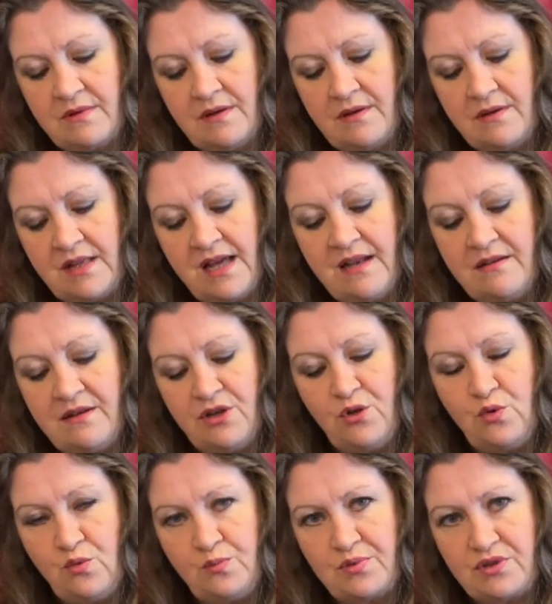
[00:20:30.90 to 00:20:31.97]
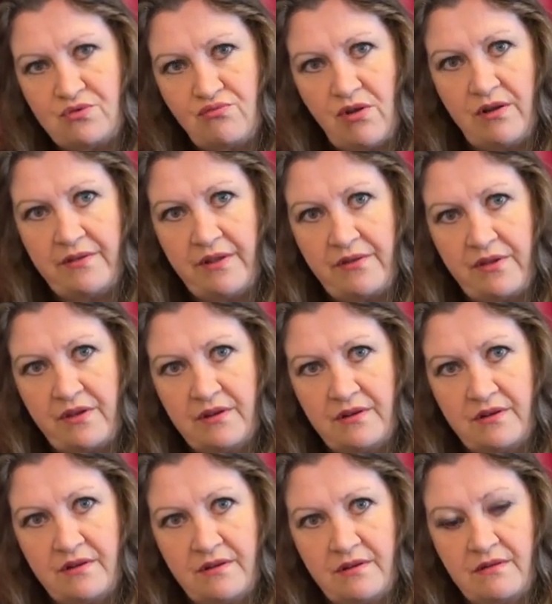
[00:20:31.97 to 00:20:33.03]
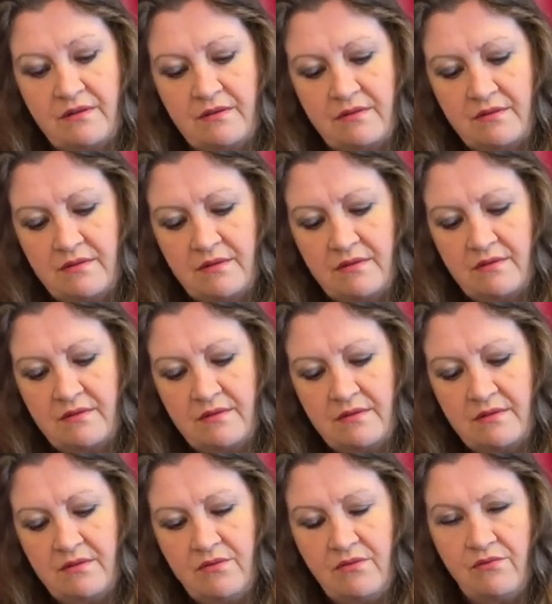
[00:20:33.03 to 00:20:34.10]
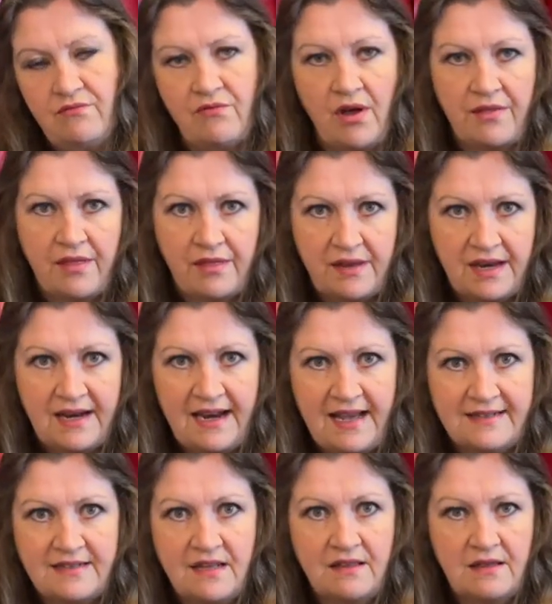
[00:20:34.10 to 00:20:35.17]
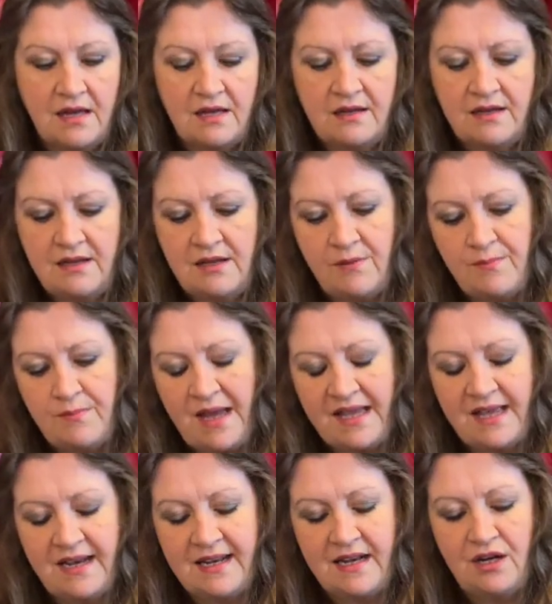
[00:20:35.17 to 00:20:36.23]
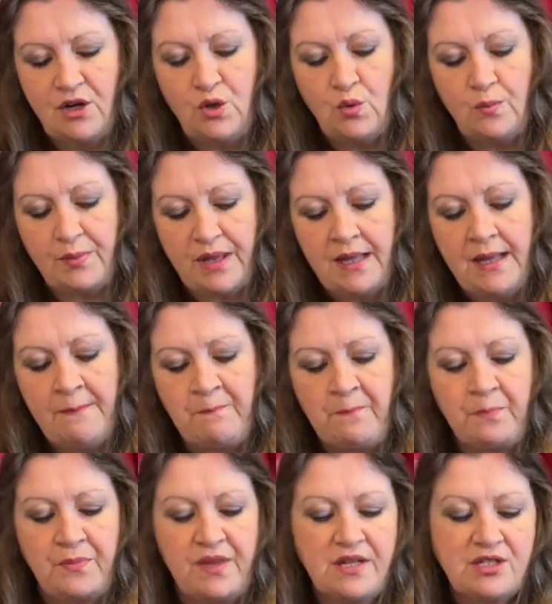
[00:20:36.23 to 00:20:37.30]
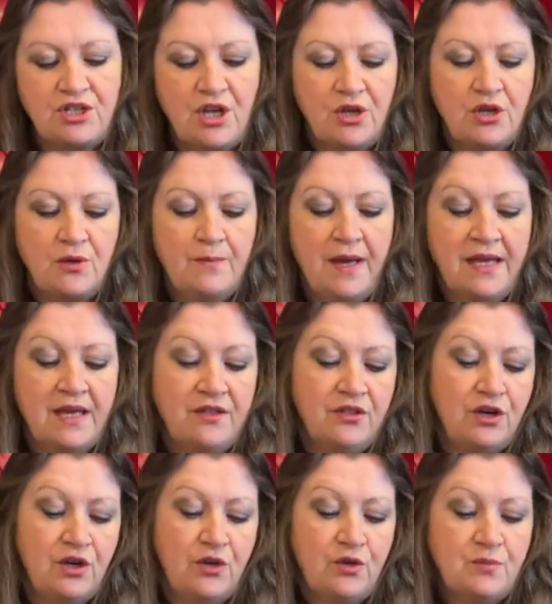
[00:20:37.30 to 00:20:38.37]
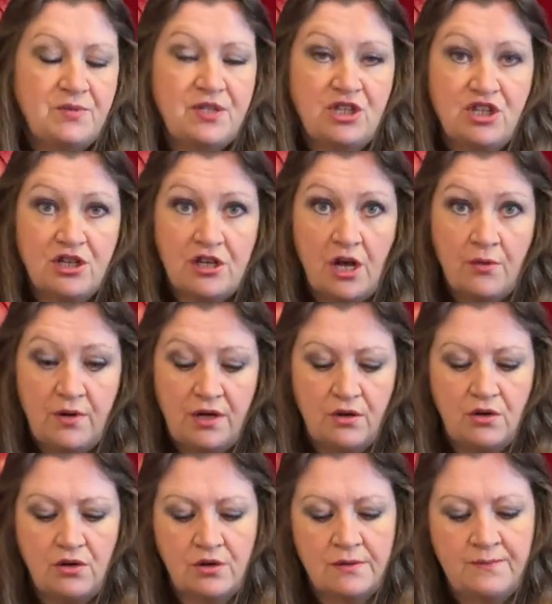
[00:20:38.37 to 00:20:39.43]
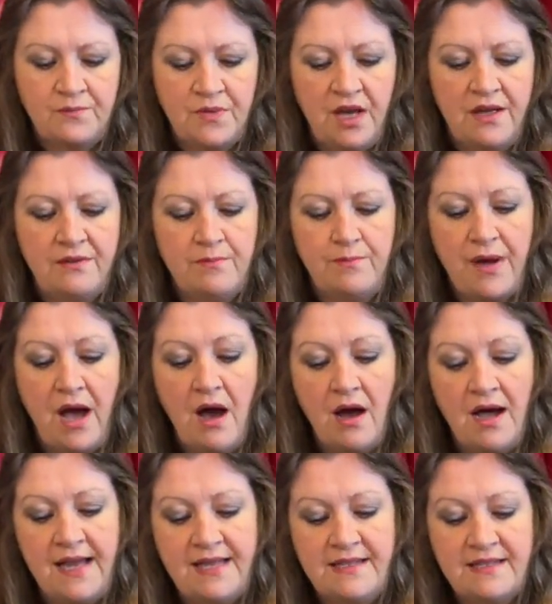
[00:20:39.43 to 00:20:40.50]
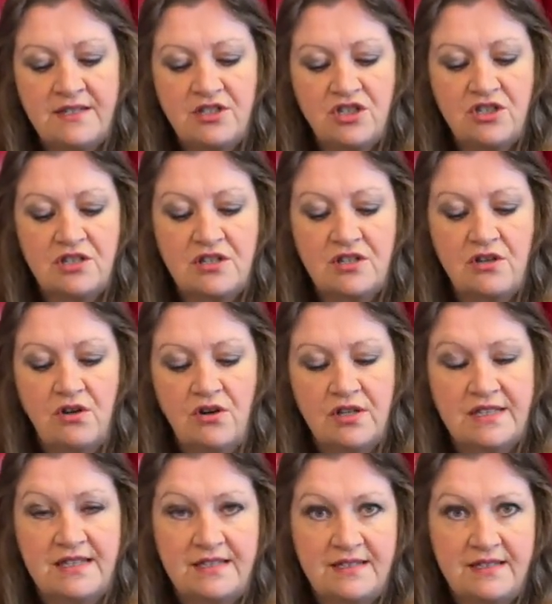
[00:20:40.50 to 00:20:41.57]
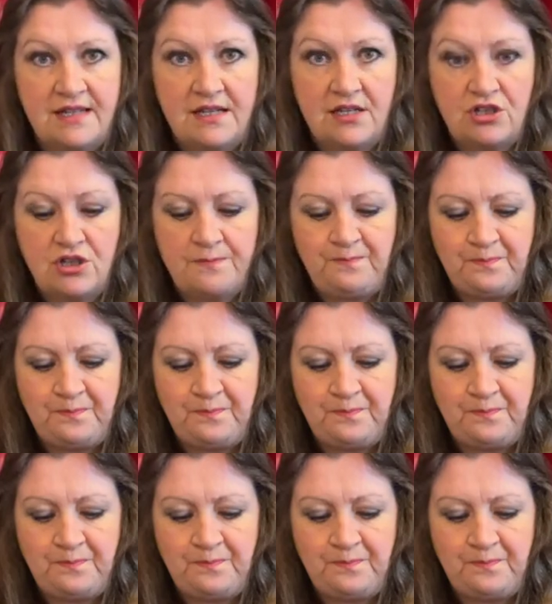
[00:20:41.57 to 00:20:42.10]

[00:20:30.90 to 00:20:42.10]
they're loops rather than a ladder. You make a little loop. So you're making the loops as you go along, and behind is just garter stitch.